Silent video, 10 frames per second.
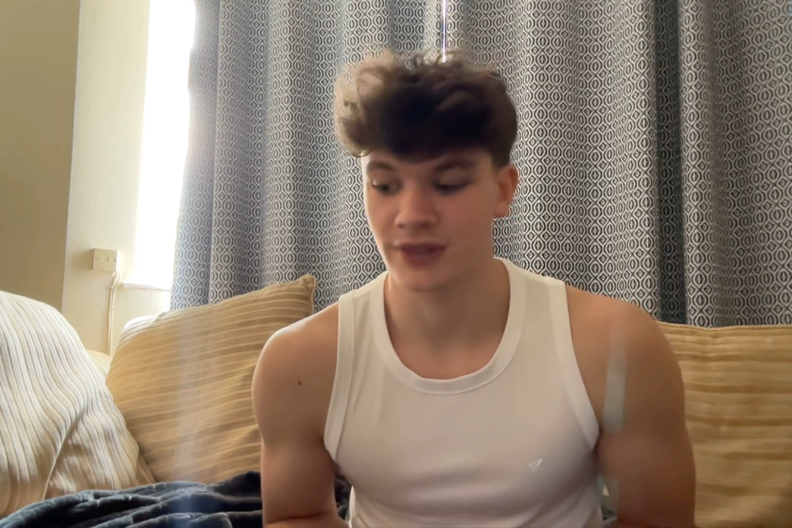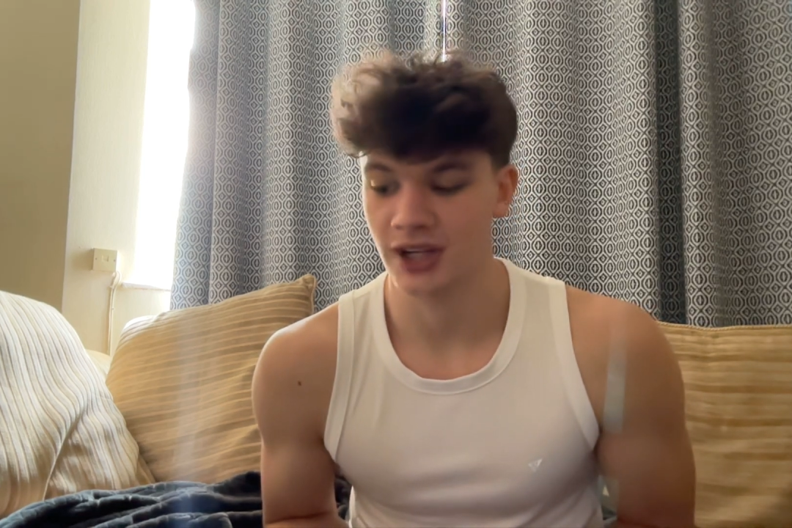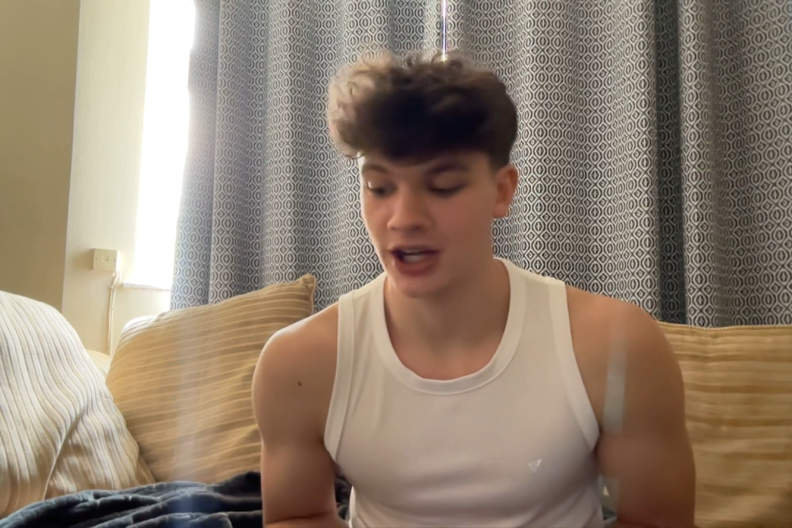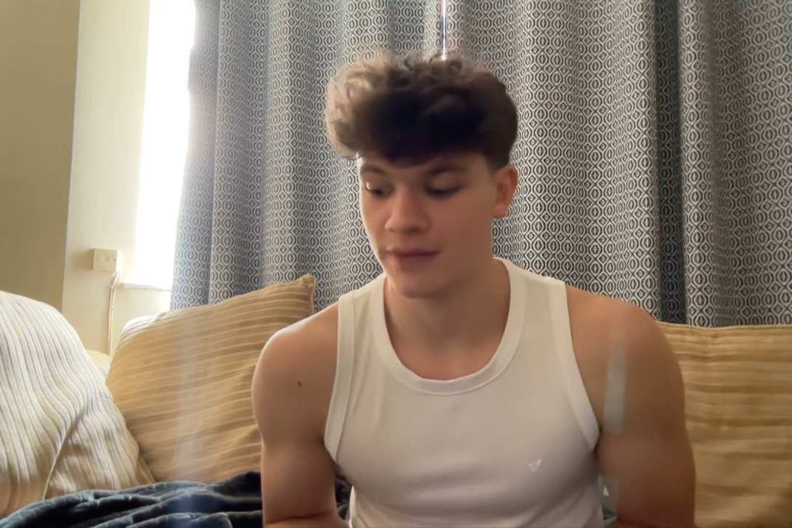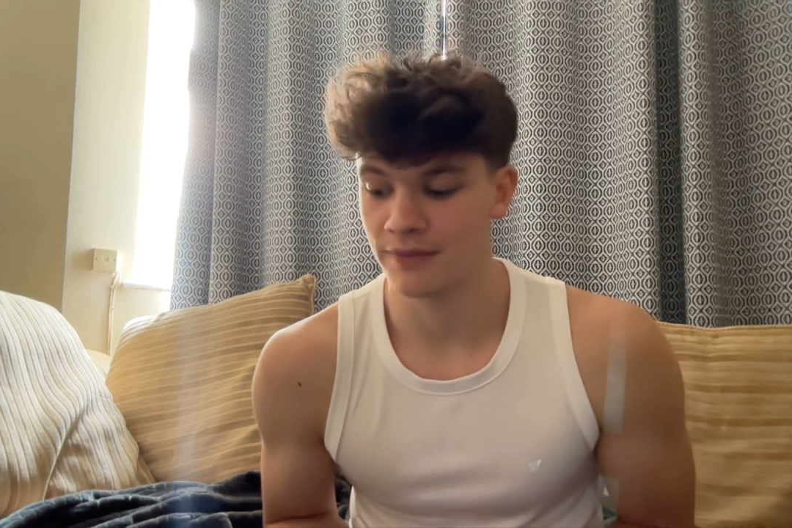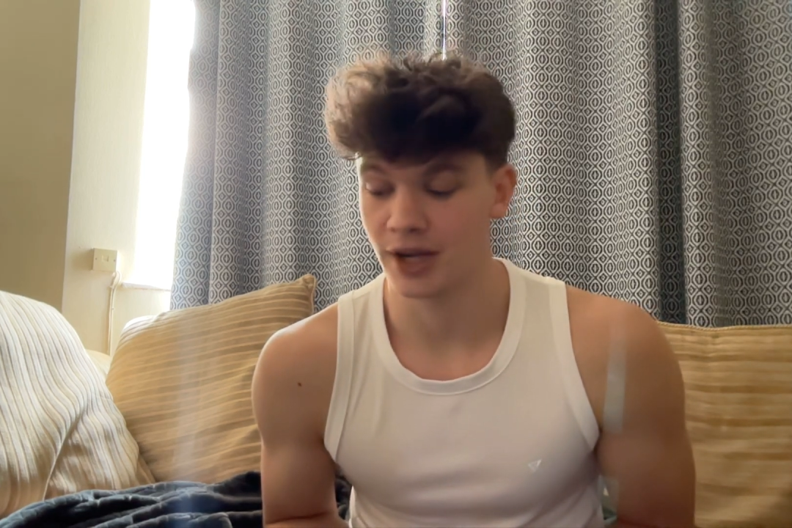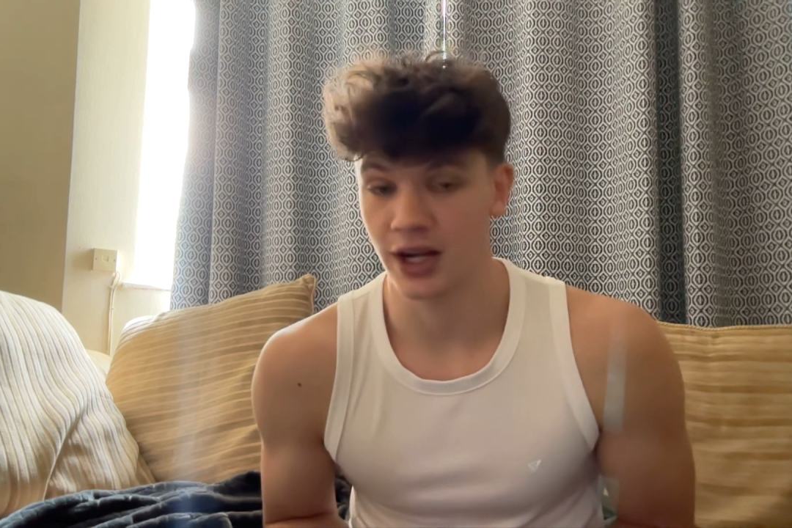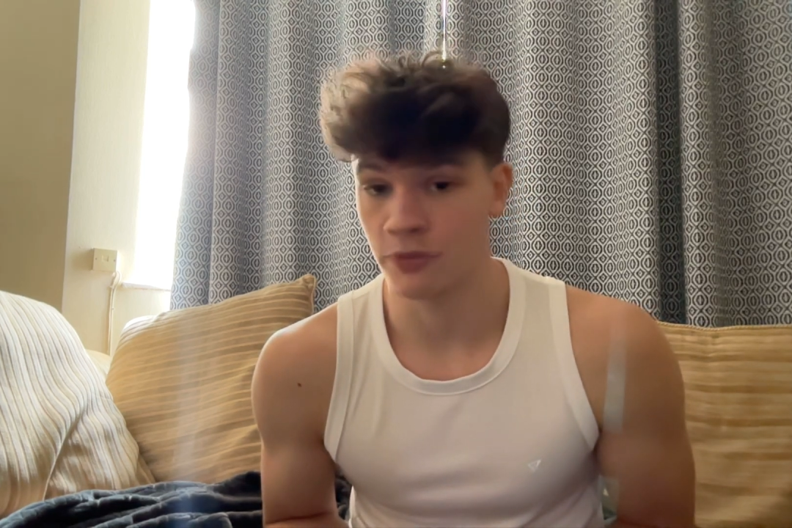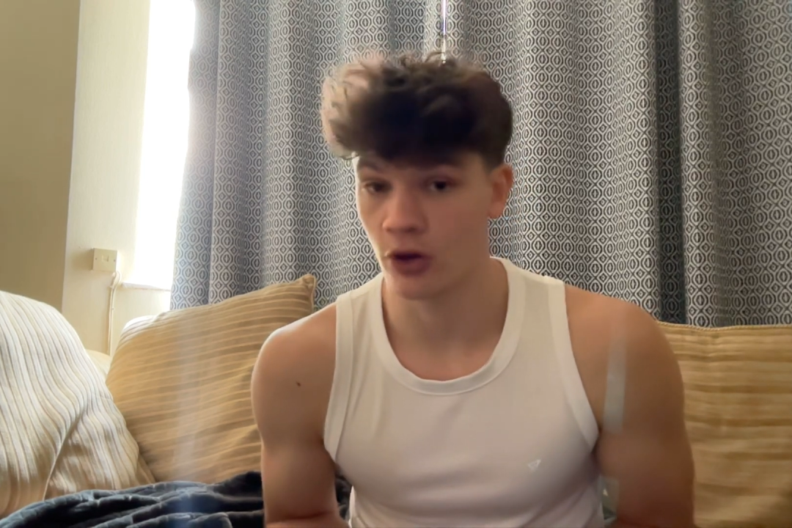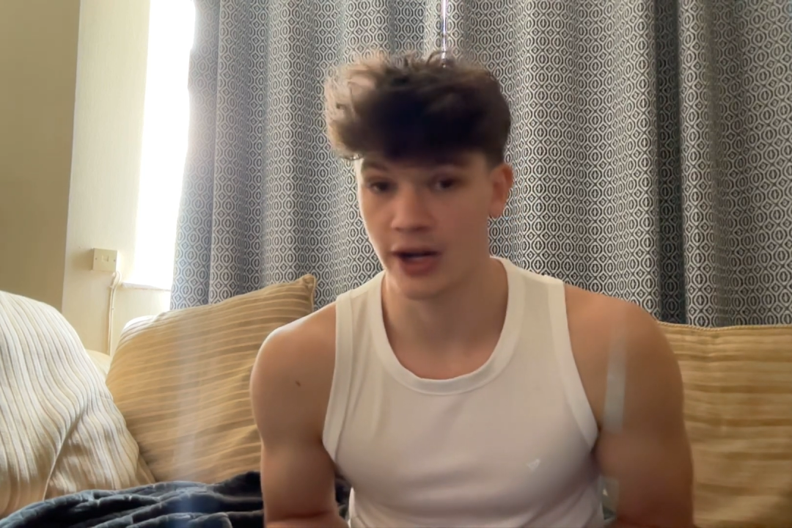And
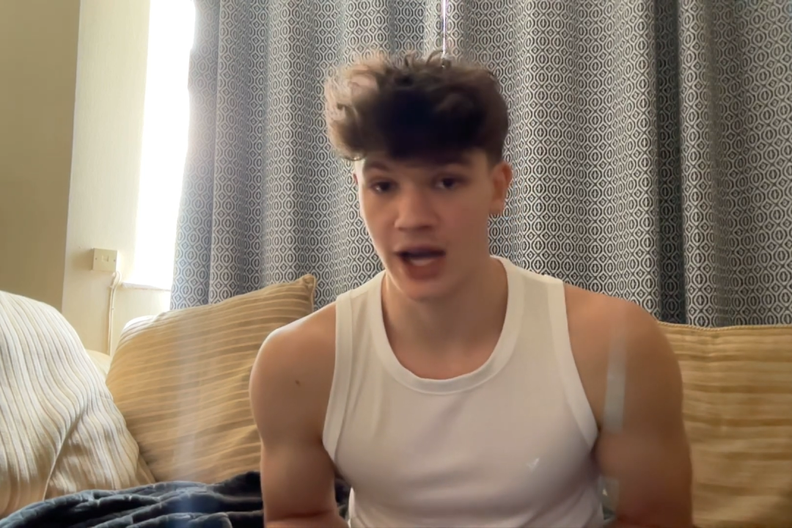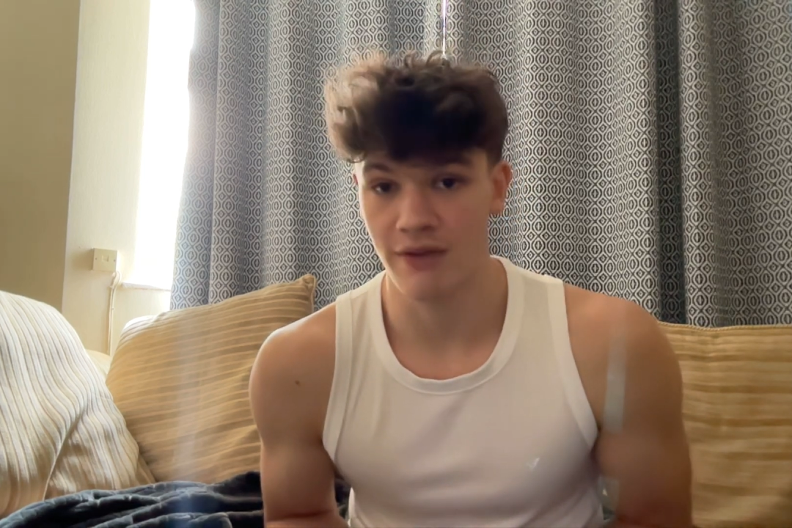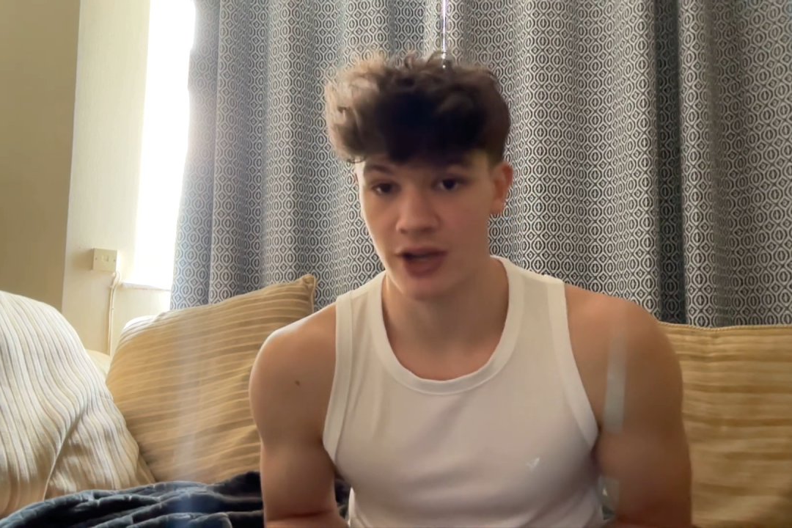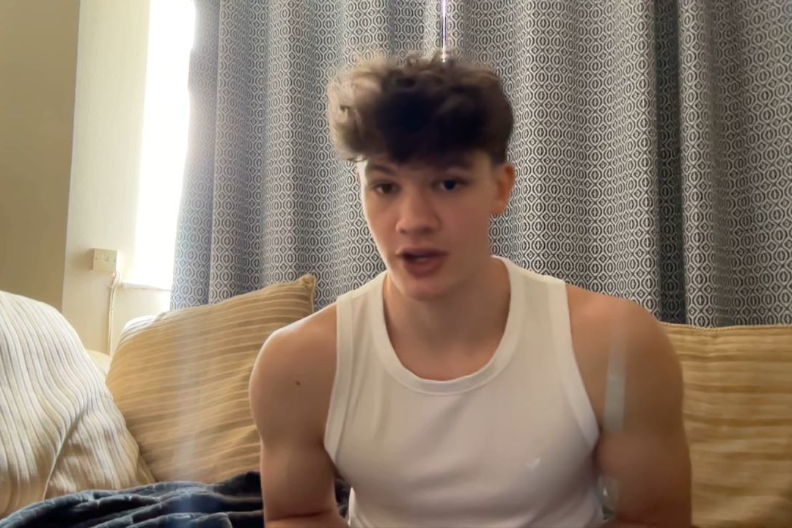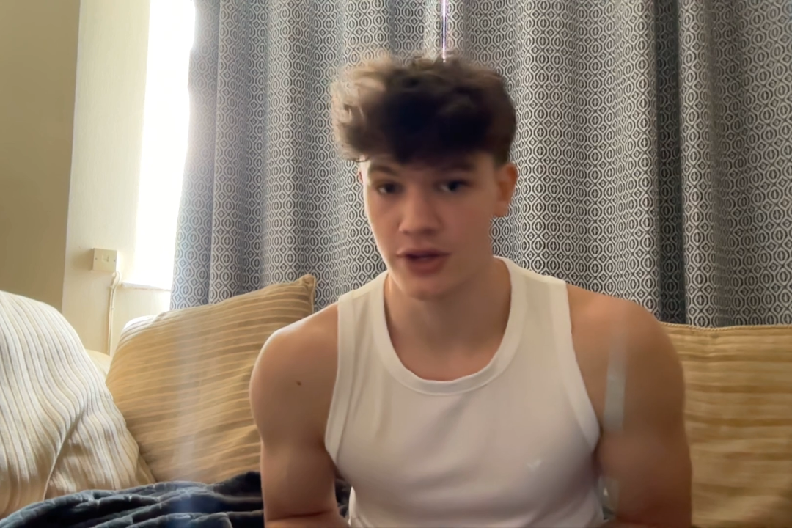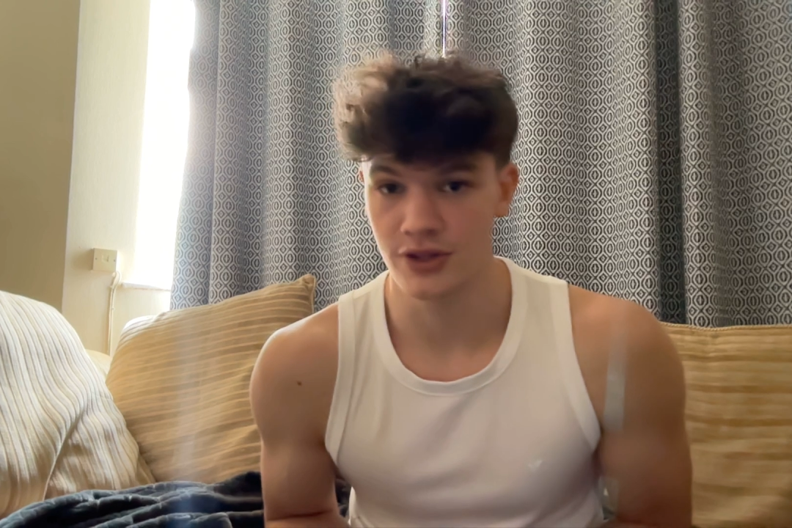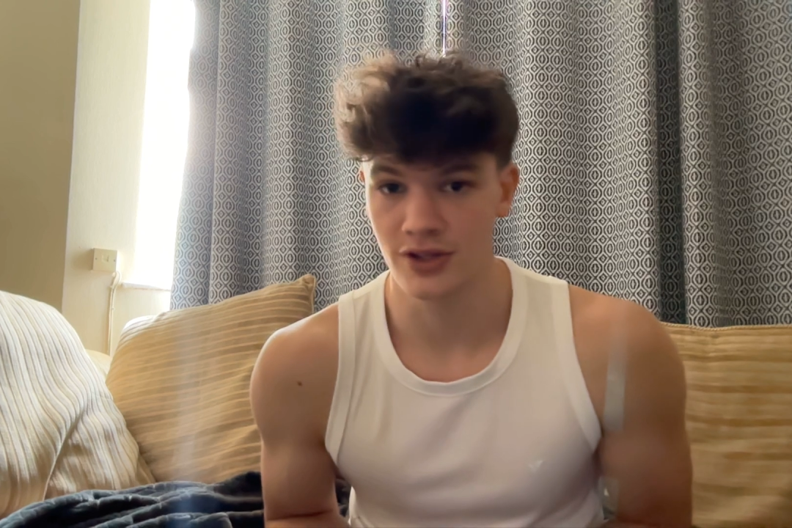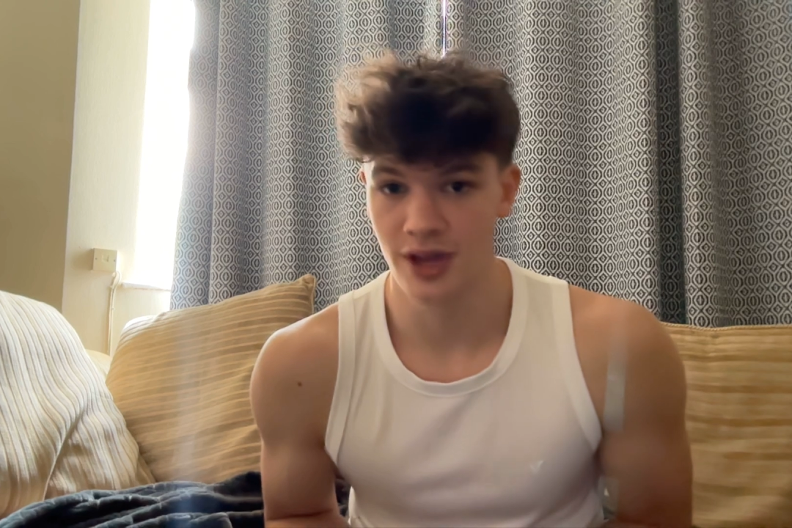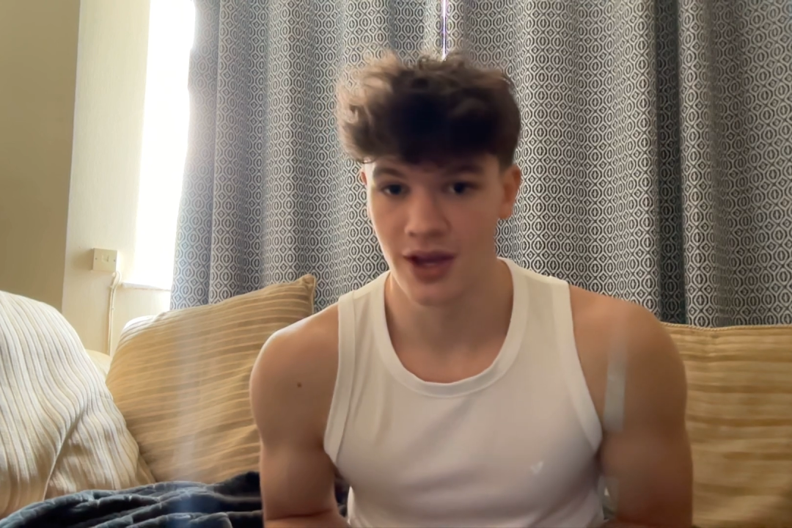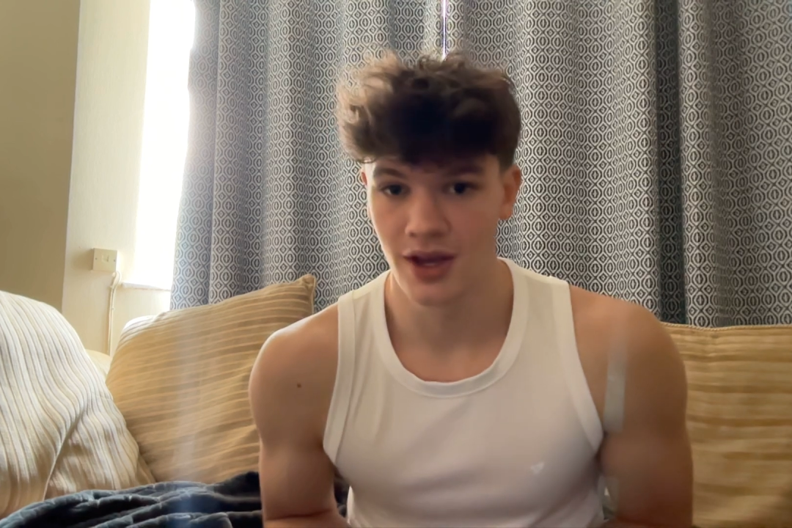I'm not gonna have a coach.